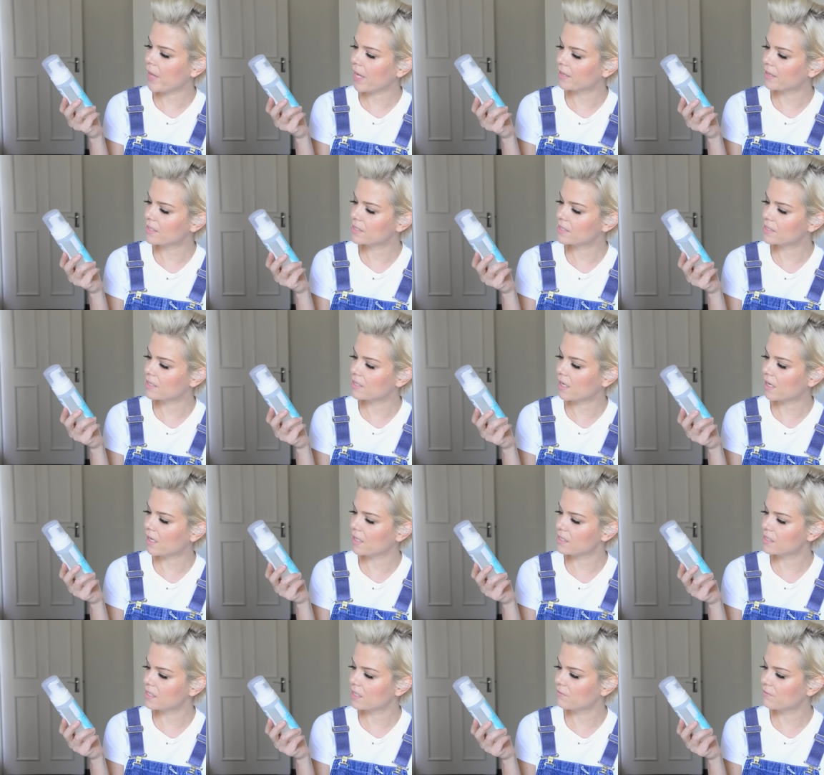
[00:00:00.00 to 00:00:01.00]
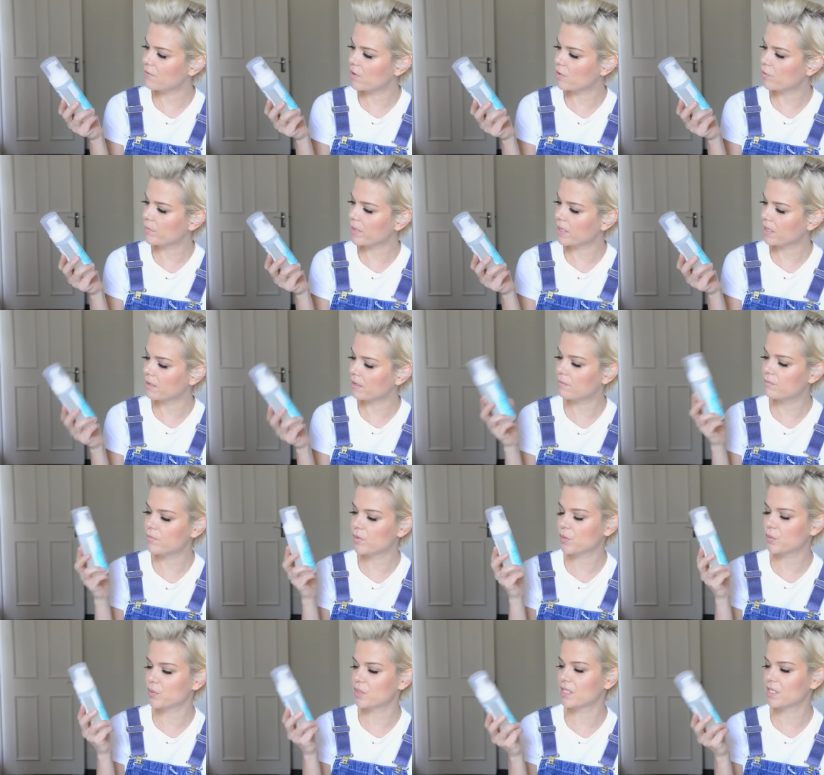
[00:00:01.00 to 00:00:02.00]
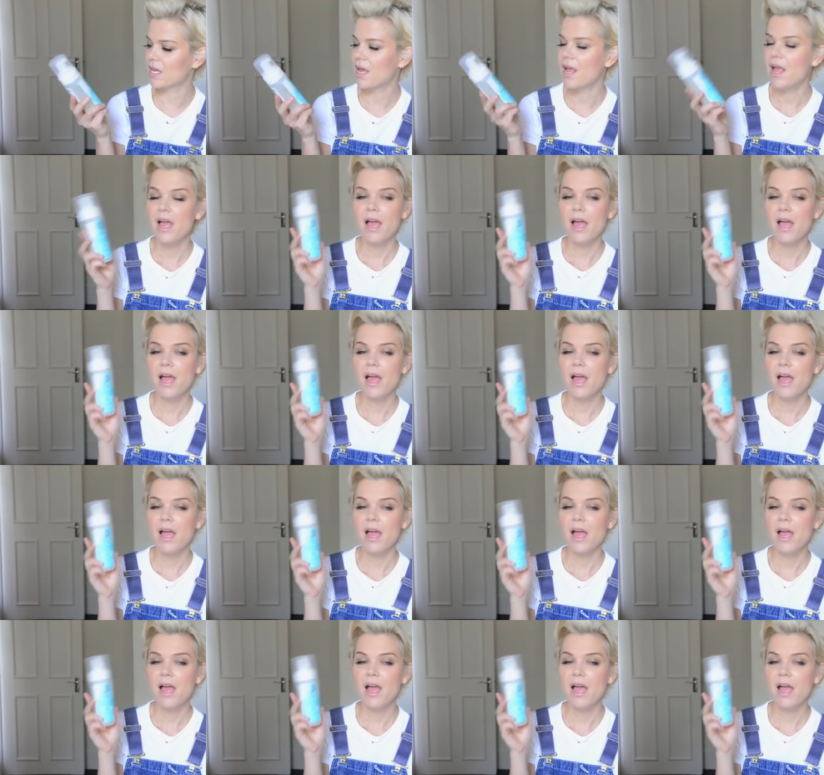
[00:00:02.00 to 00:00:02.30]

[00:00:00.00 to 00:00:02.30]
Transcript: and this is the Cleansing Foaming Mousse.